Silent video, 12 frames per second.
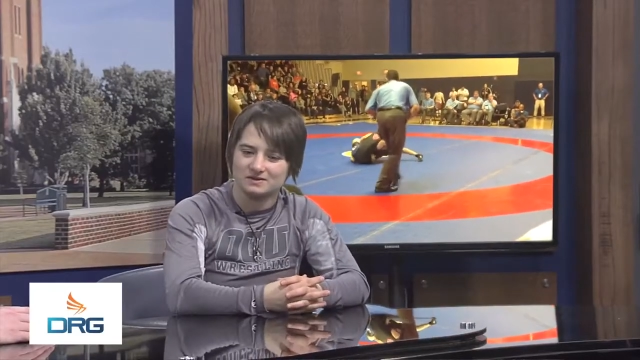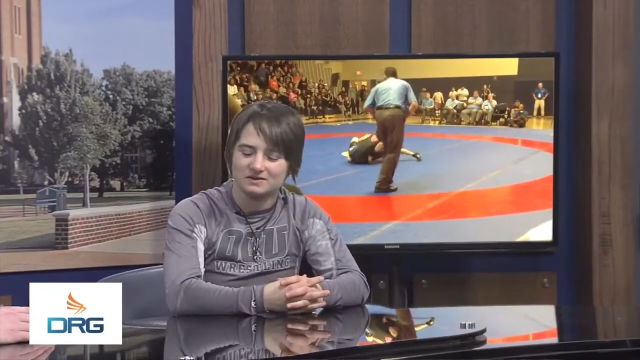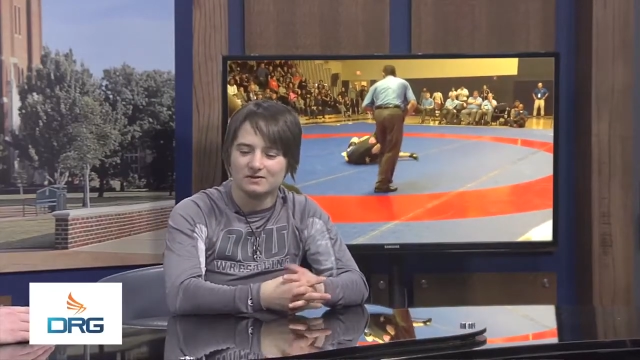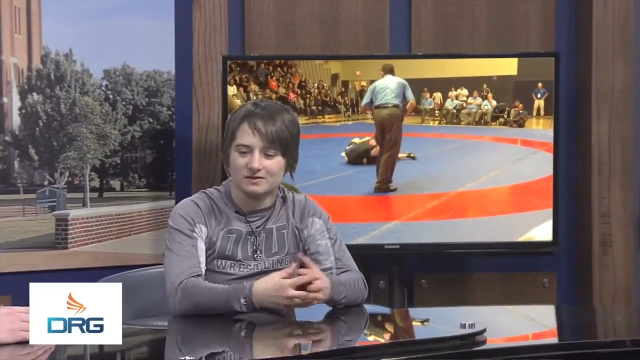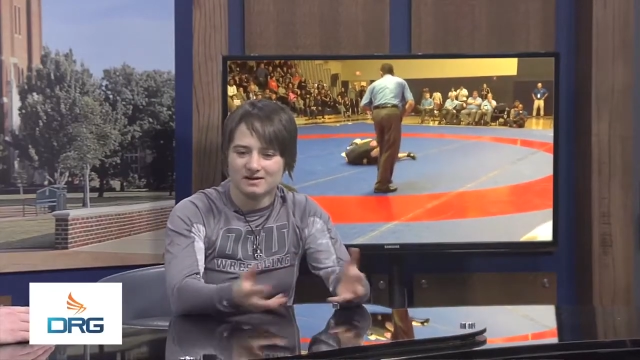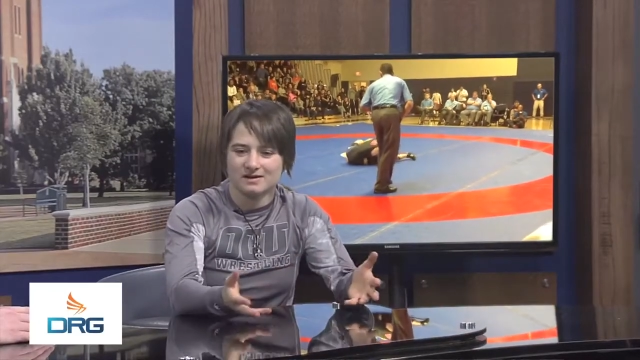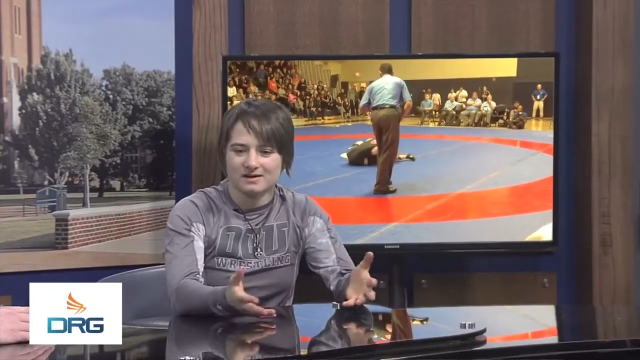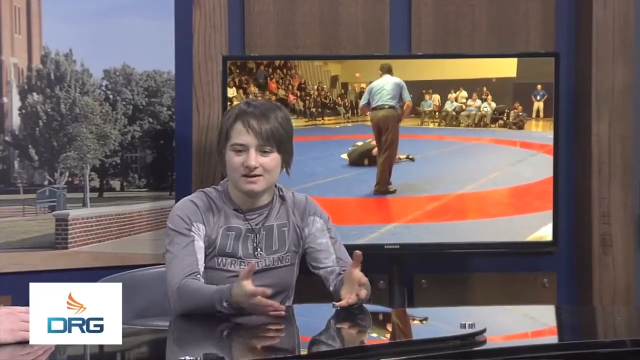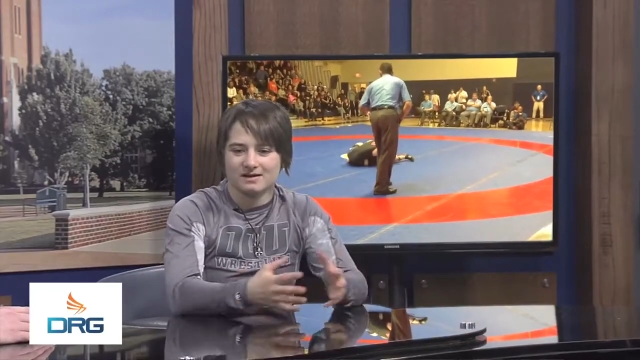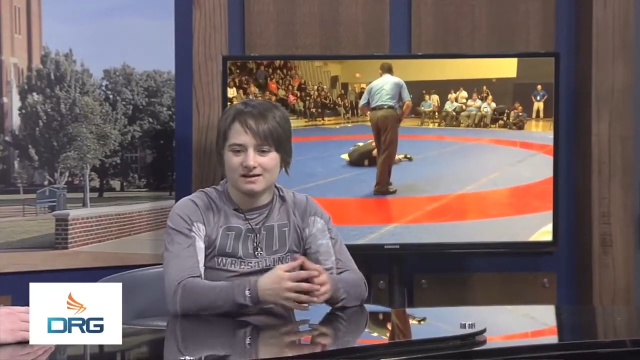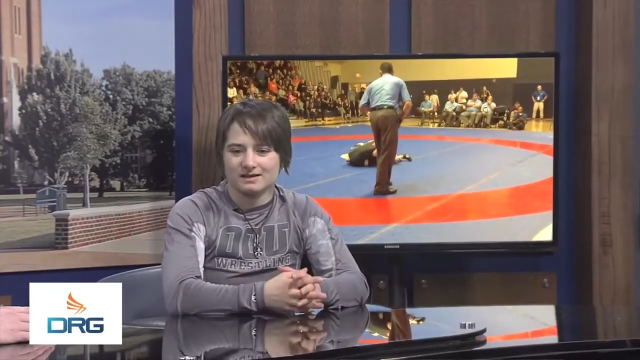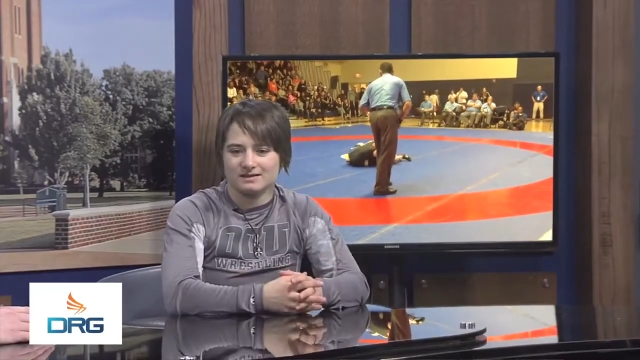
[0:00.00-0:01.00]
So
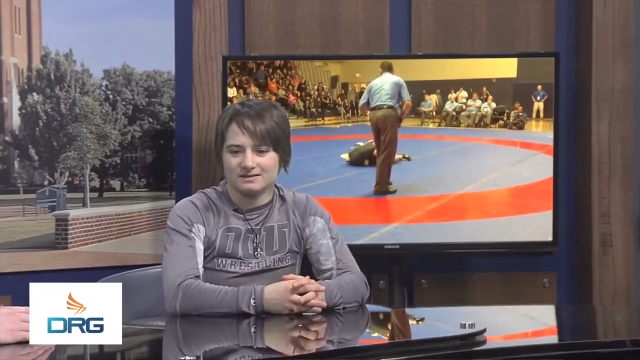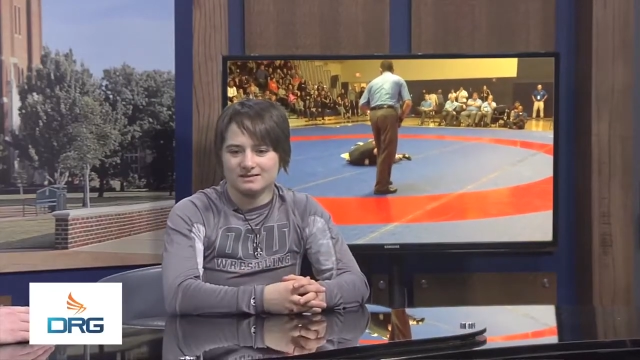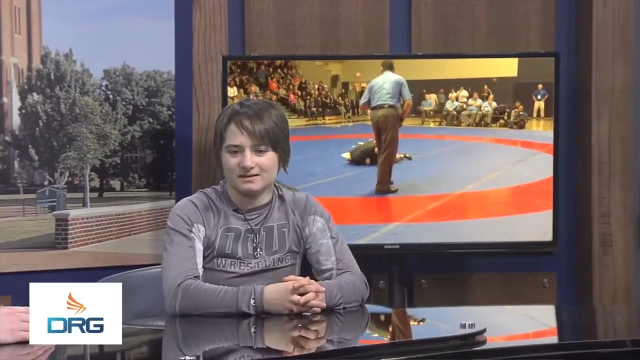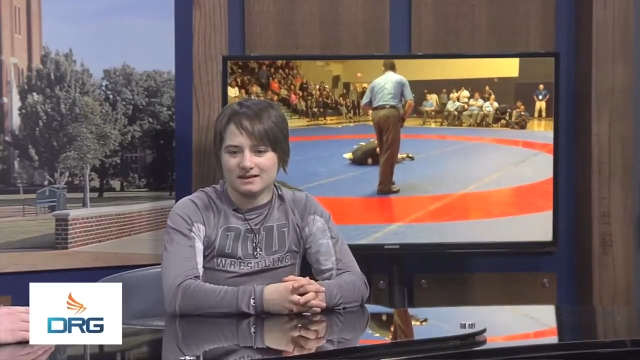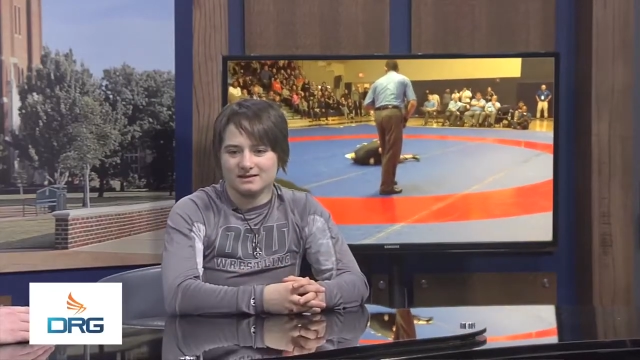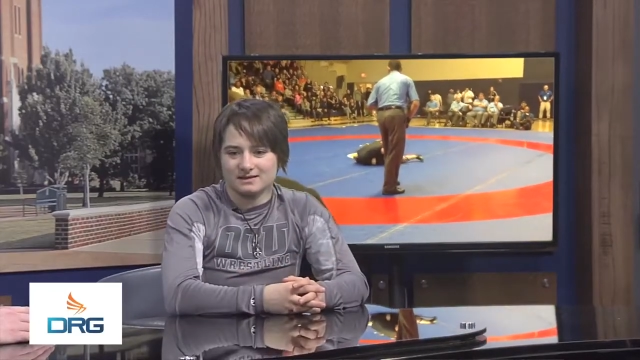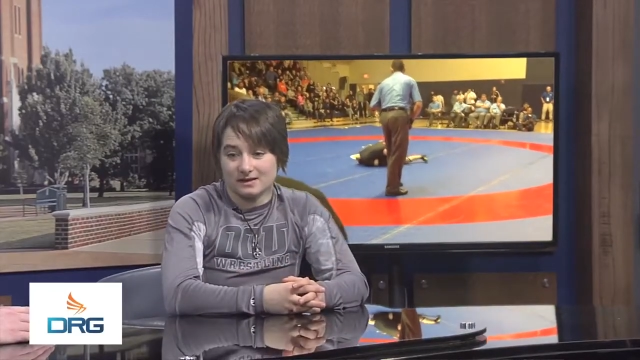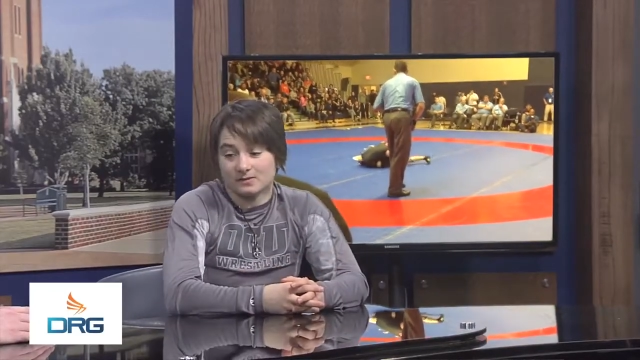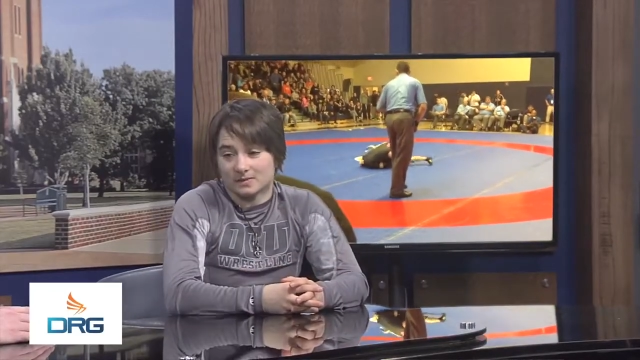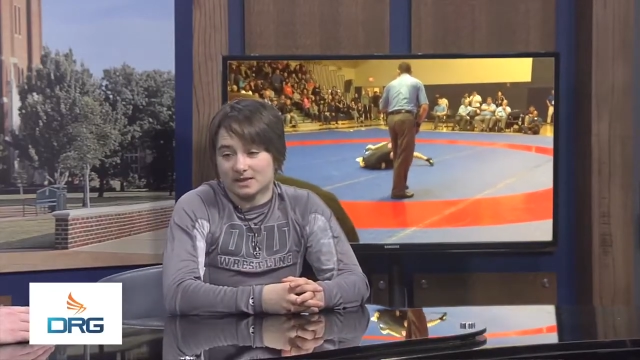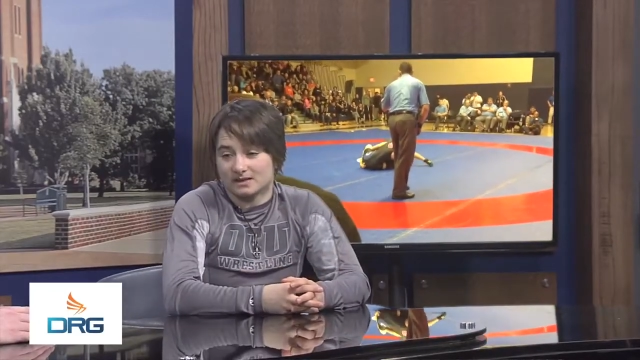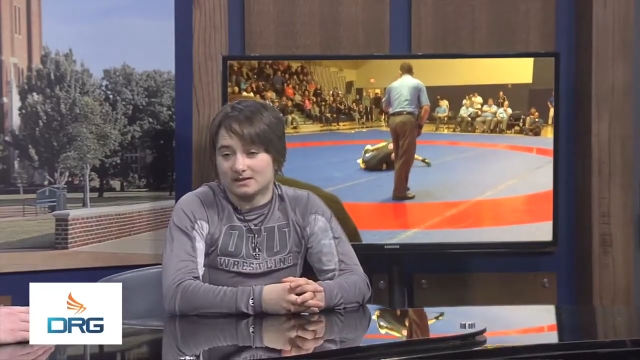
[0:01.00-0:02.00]
it's
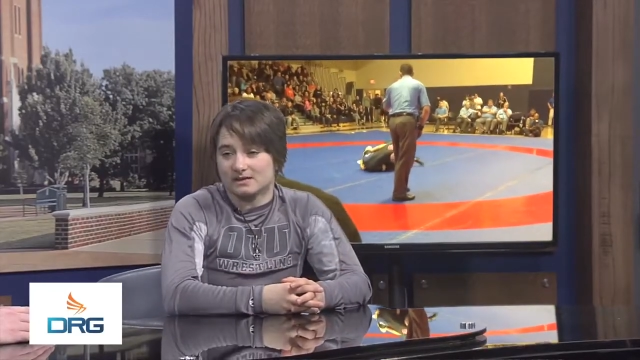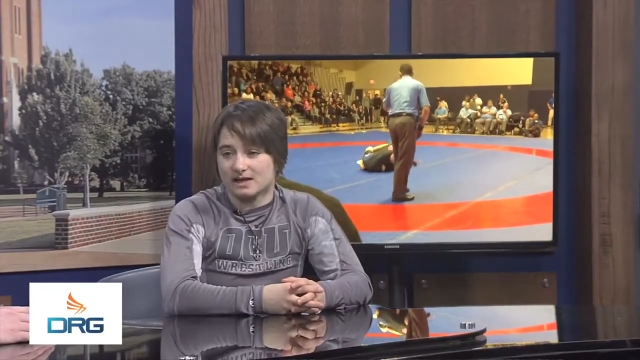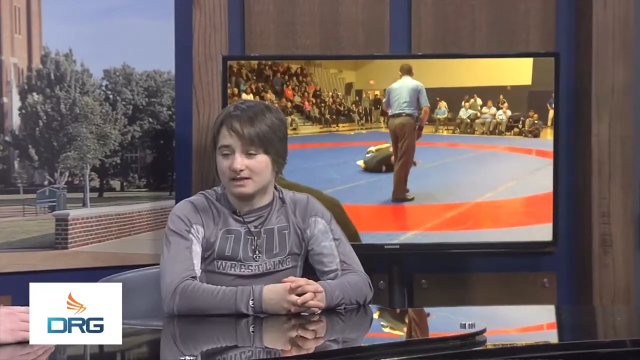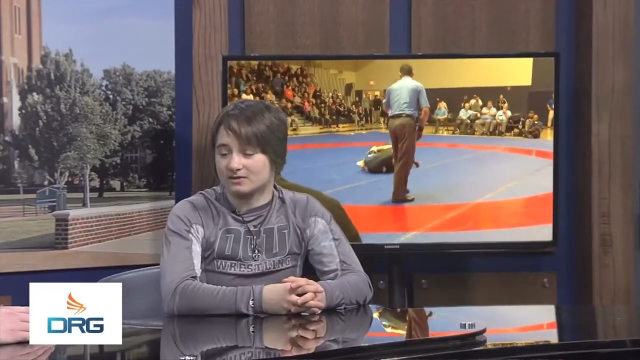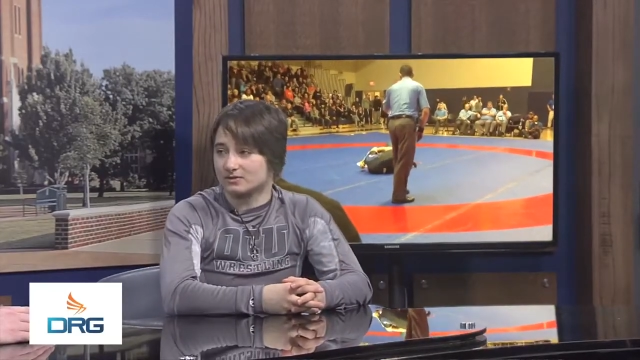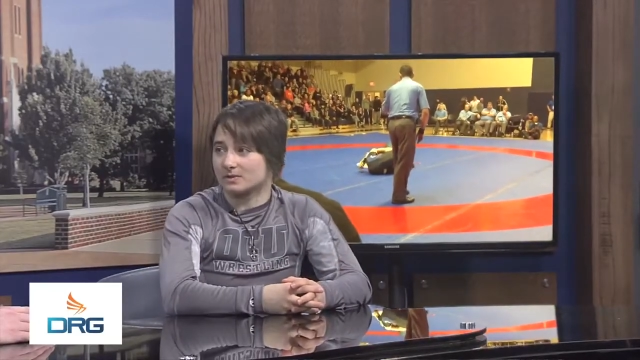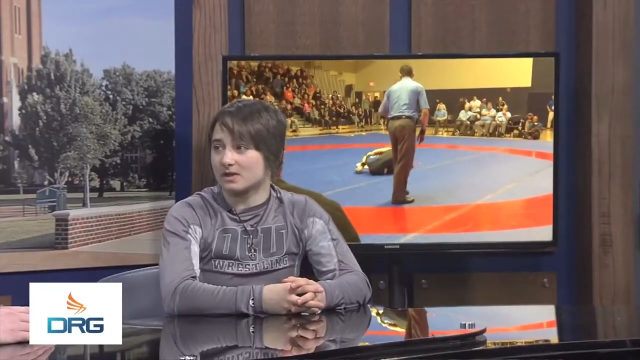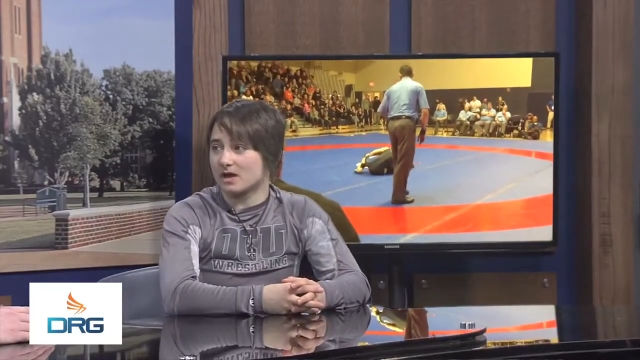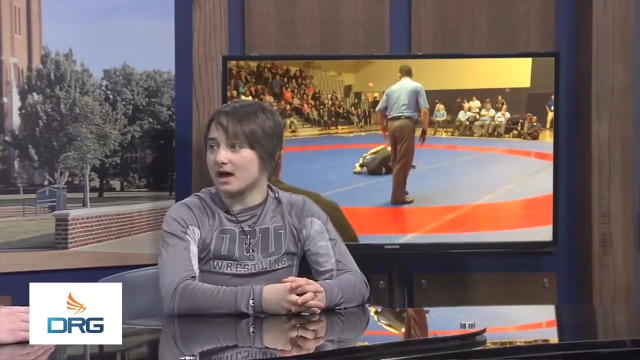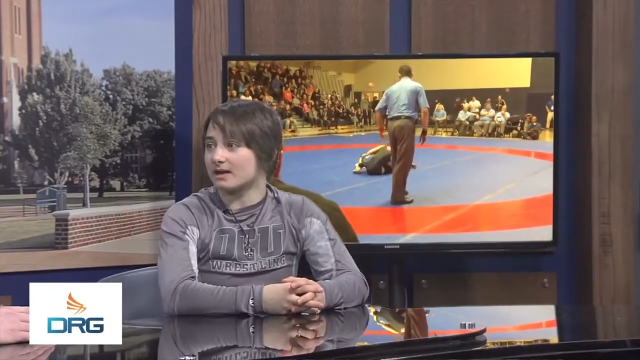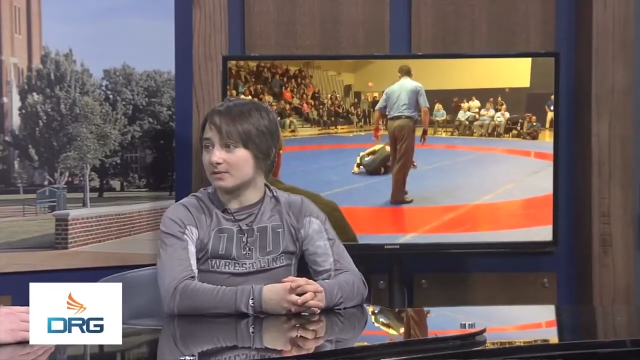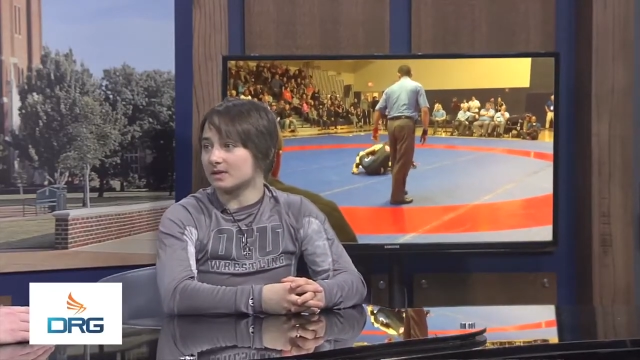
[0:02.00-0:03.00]
helped me in the classroom a
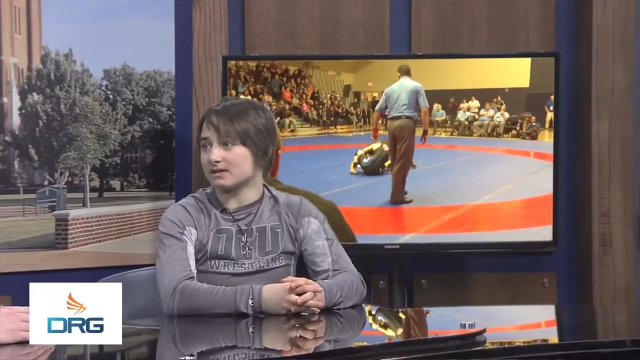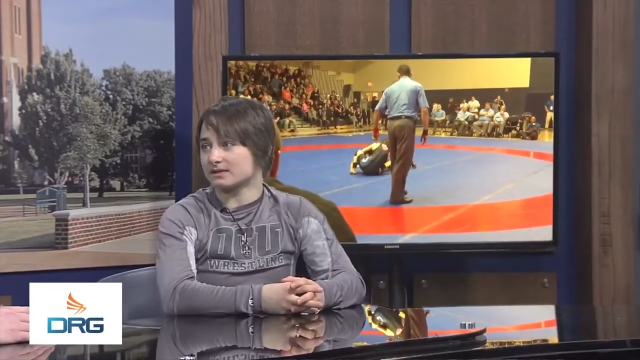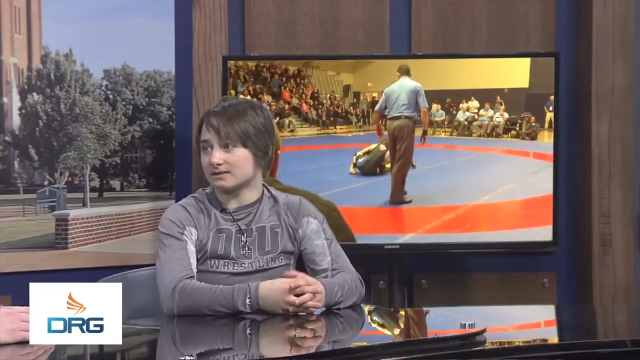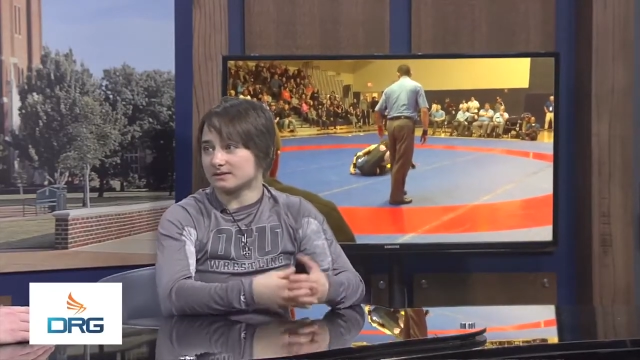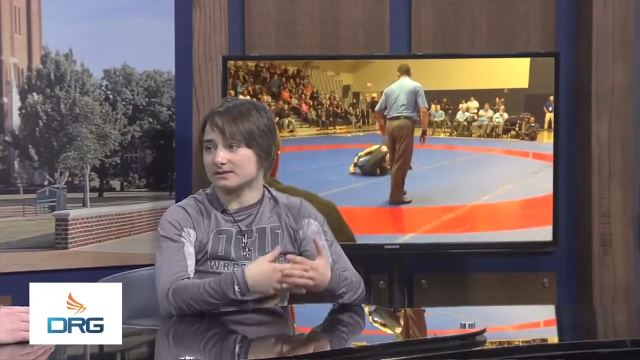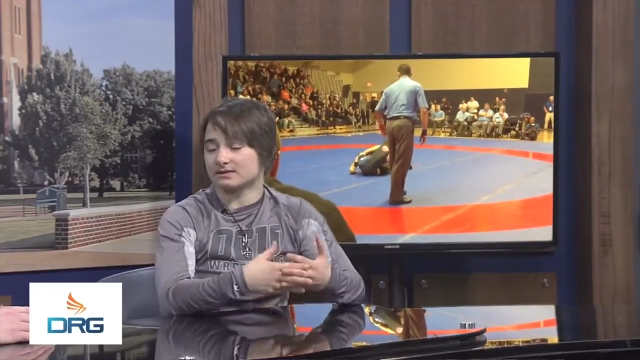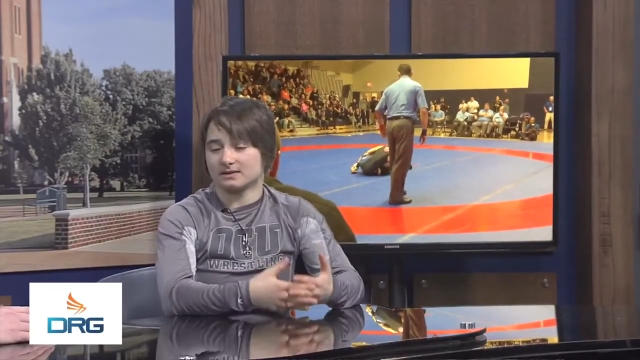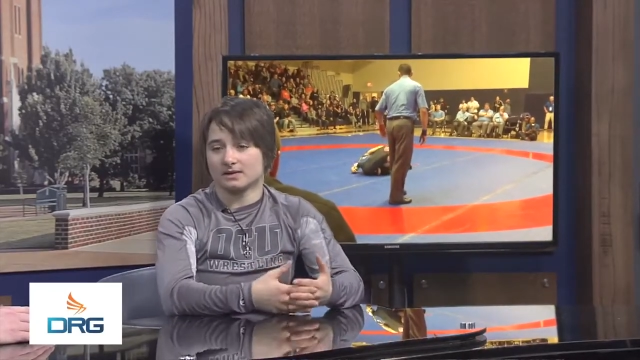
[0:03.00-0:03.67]
lot because,